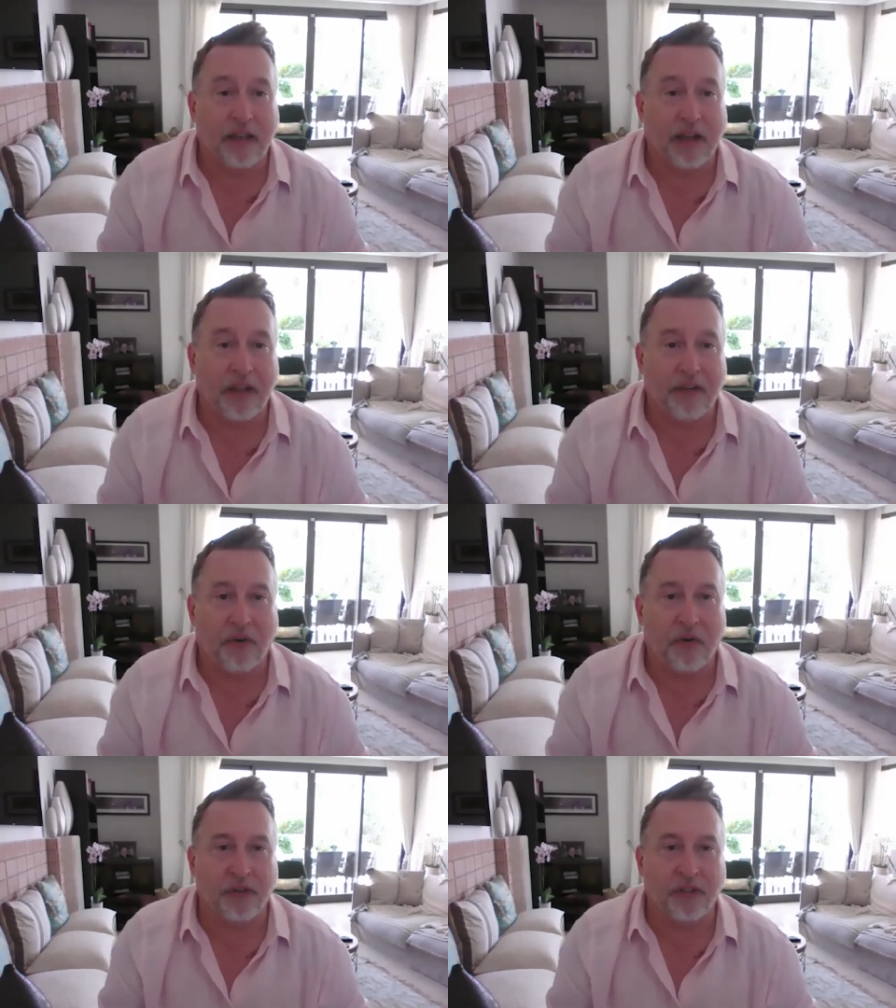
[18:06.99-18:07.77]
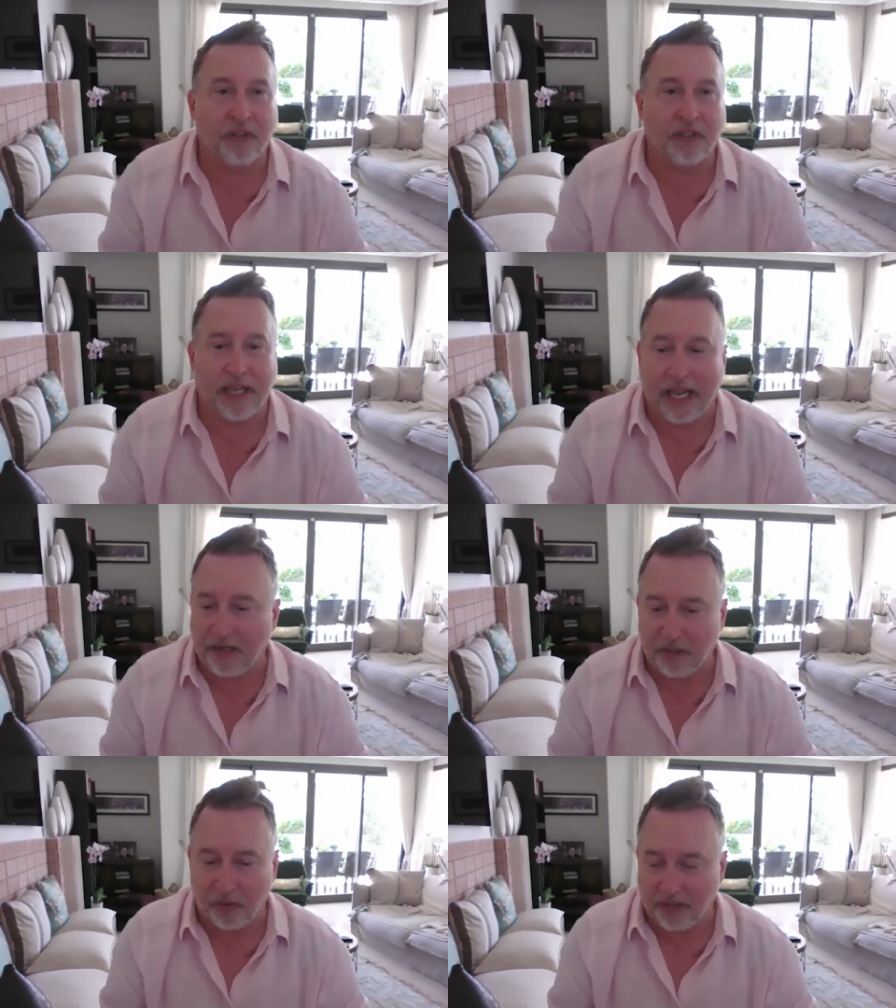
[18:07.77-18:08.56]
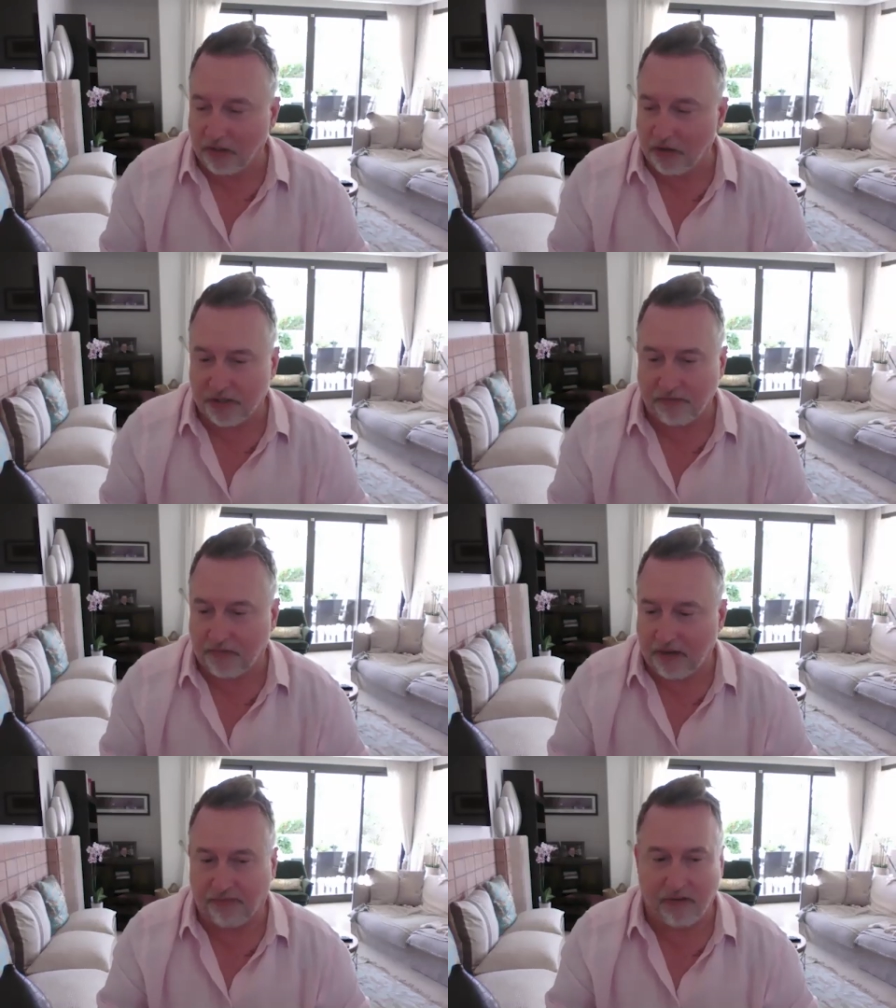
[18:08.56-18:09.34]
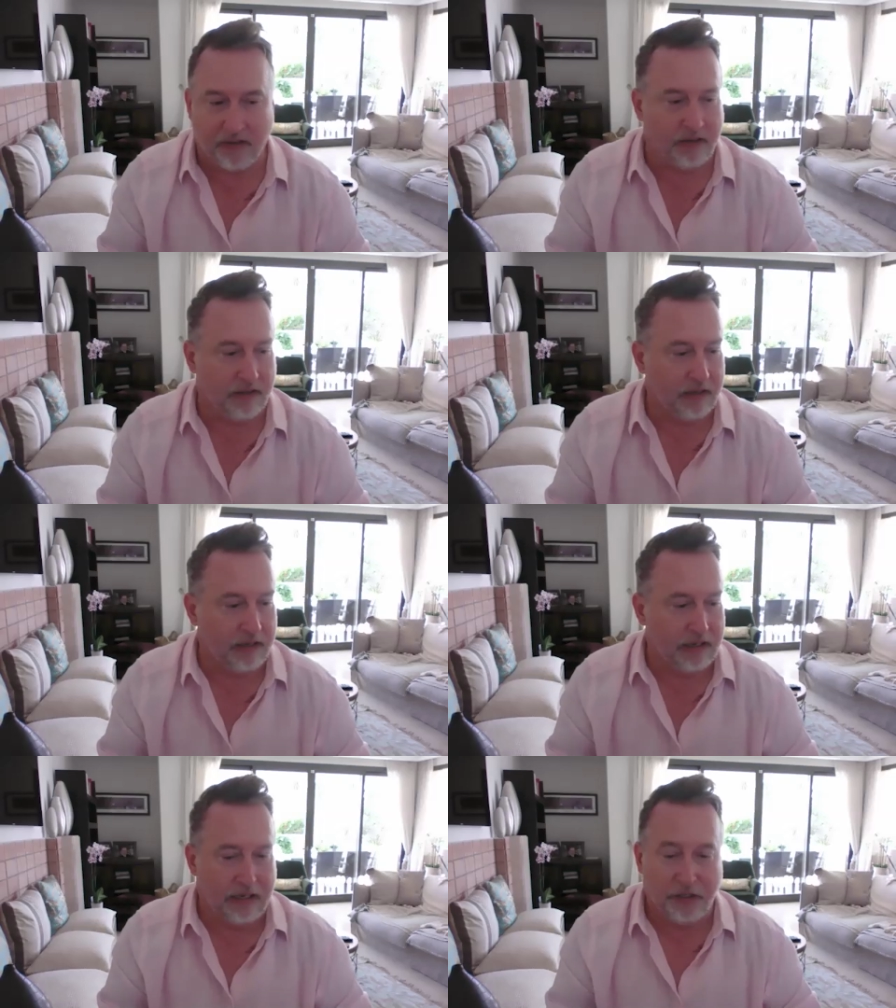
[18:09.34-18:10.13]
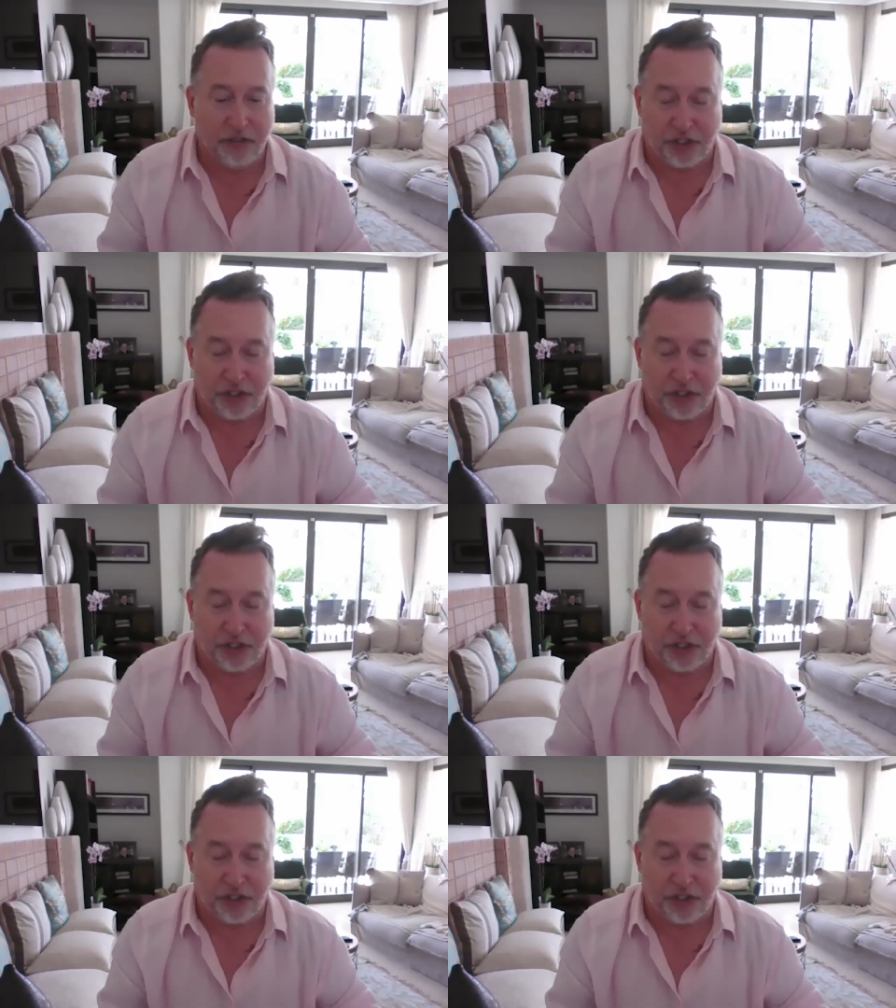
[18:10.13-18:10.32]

And therefore, mm-hmm. they end up with lots of different Bits.